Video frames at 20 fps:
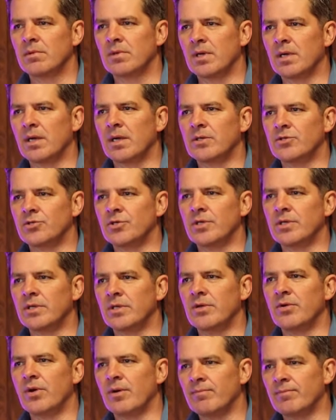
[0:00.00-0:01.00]
I got shit to
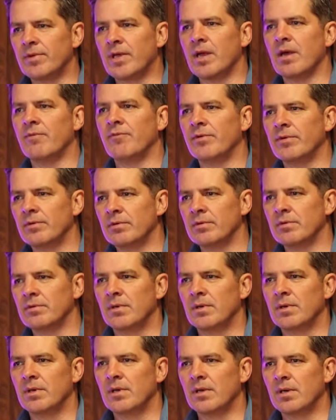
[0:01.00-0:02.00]
do. I'm Kevin,
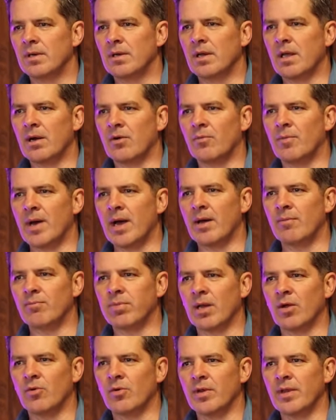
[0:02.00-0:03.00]
and I don't mind
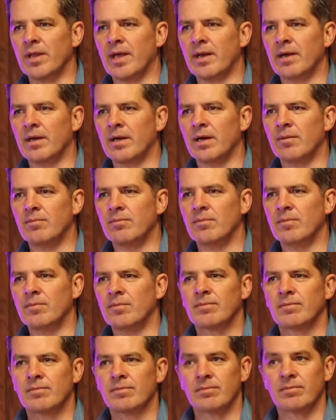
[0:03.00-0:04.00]
blowing that up
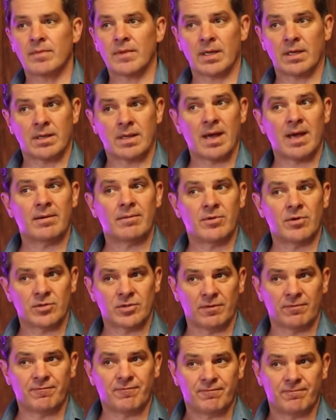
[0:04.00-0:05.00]
like that.
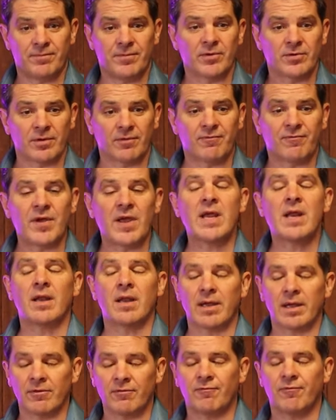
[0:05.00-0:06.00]
There's a there's a
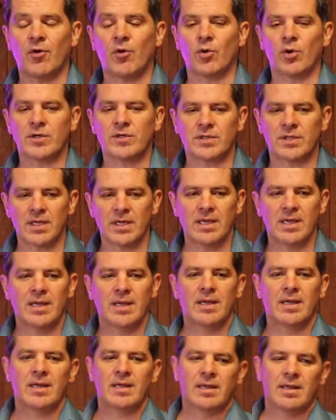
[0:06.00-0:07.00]
feeling and force
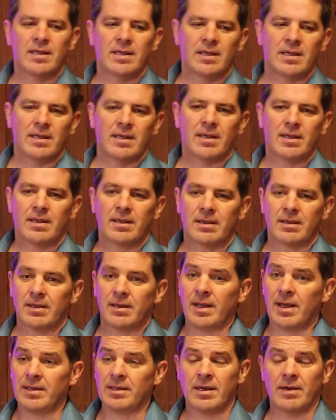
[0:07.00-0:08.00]

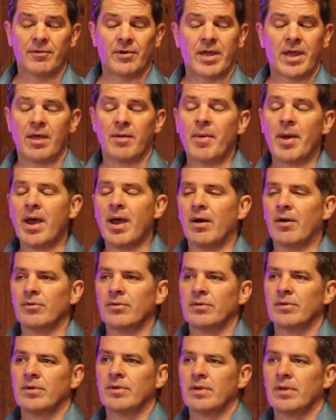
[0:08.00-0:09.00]
It had never came out.
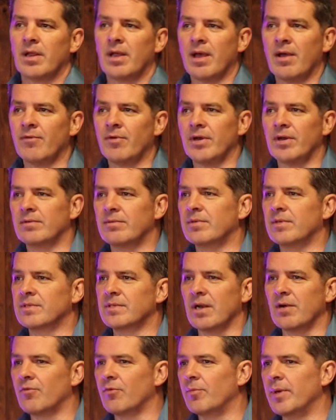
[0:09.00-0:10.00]
I haven't. It's
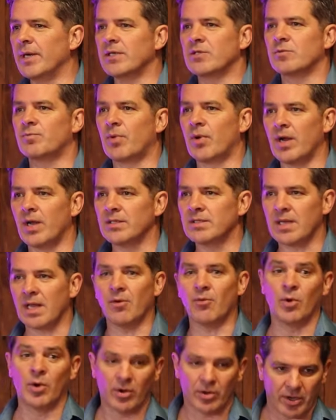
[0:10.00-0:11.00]
never been expressed. I
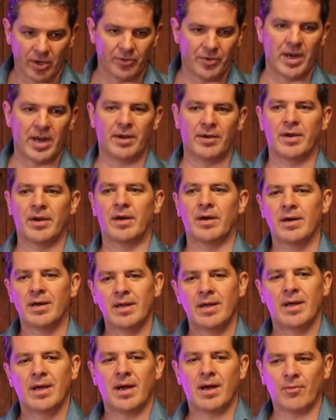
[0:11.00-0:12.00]
will go down there.
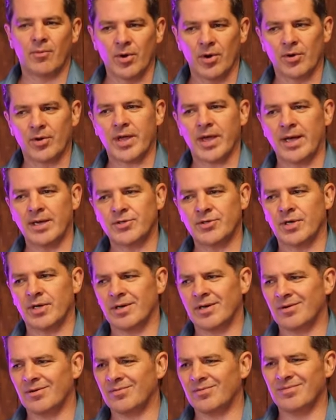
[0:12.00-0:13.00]
I will catch it
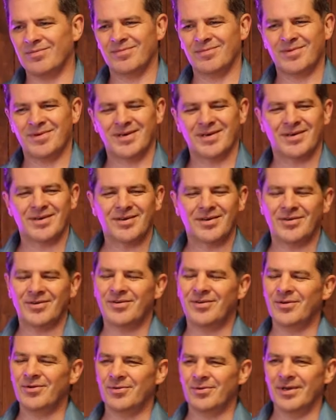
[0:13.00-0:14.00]
and go. What are you
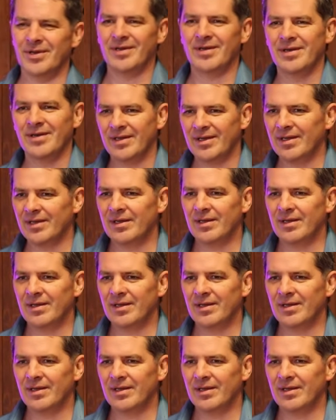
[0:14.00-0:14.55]
doing?